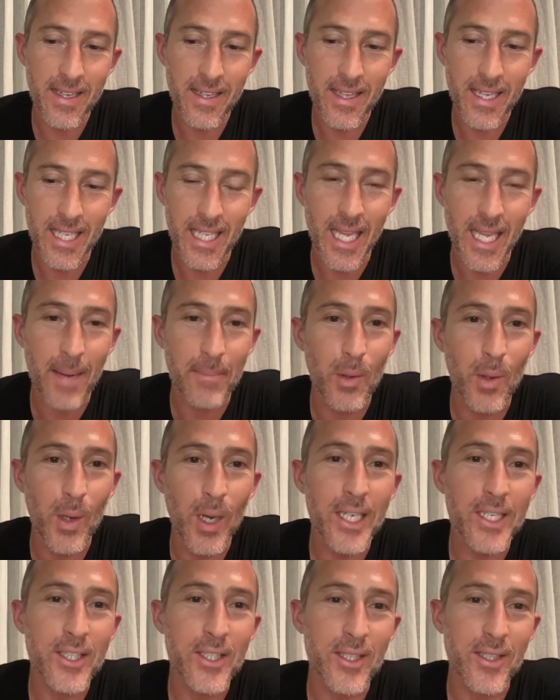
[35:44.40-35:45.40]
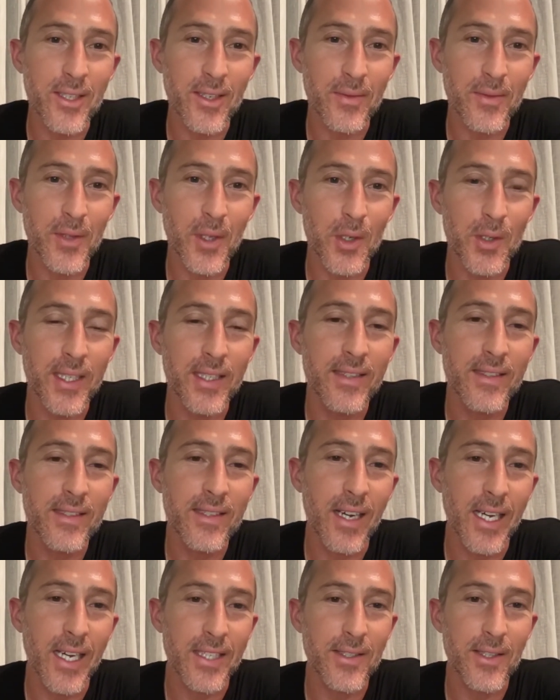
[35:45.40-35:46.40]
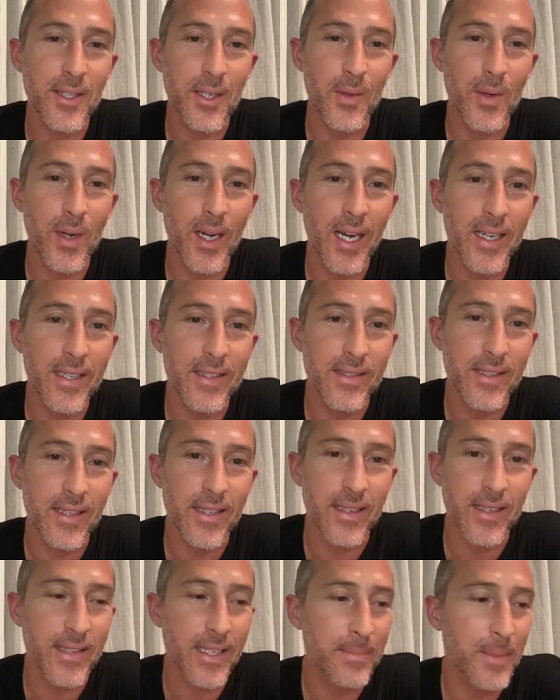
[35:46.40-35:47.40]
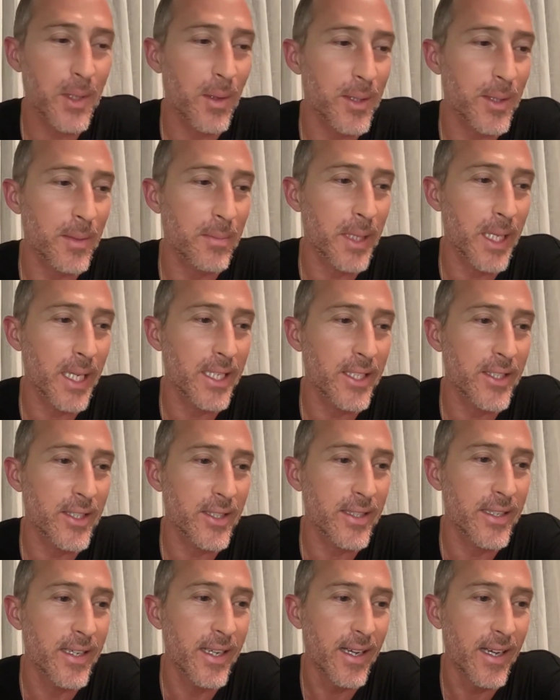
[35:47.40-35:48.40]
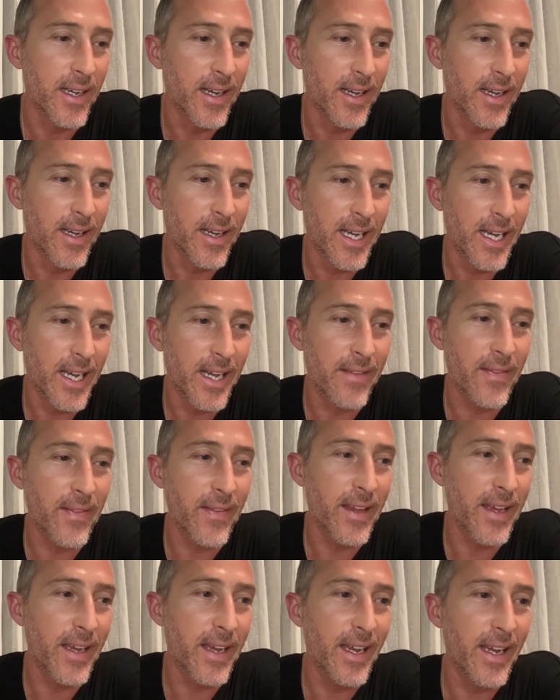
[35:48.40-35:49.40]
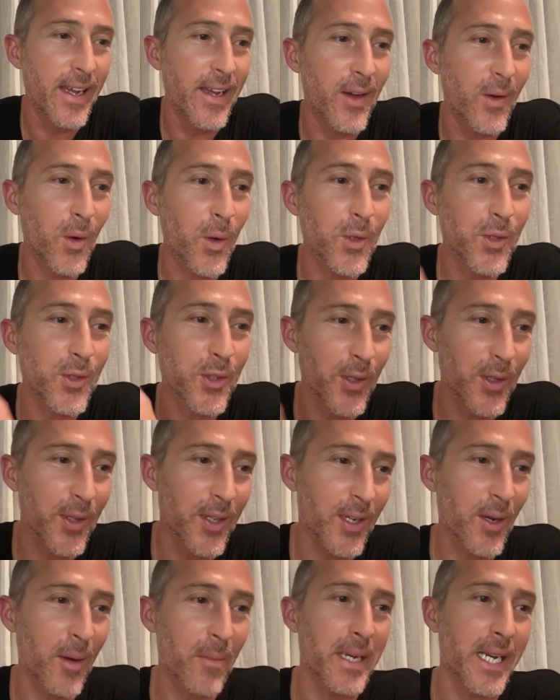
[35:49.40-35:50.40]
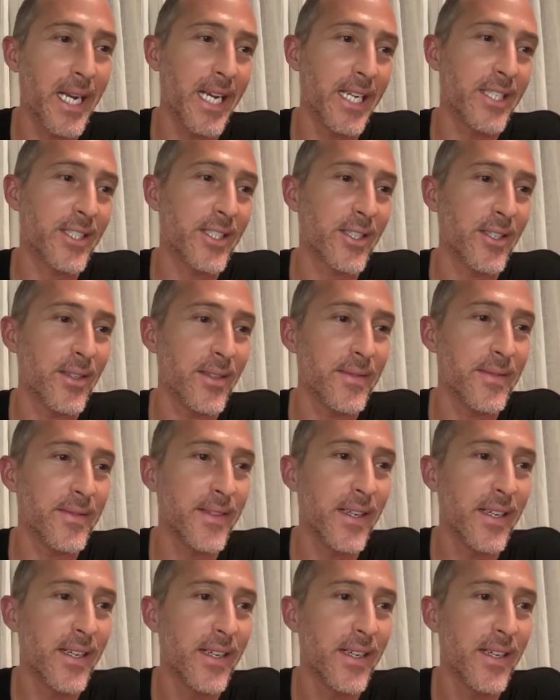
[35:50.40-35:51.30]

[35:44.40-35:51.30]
elaboration of those insights that arise in deep contemplation, and also the combination of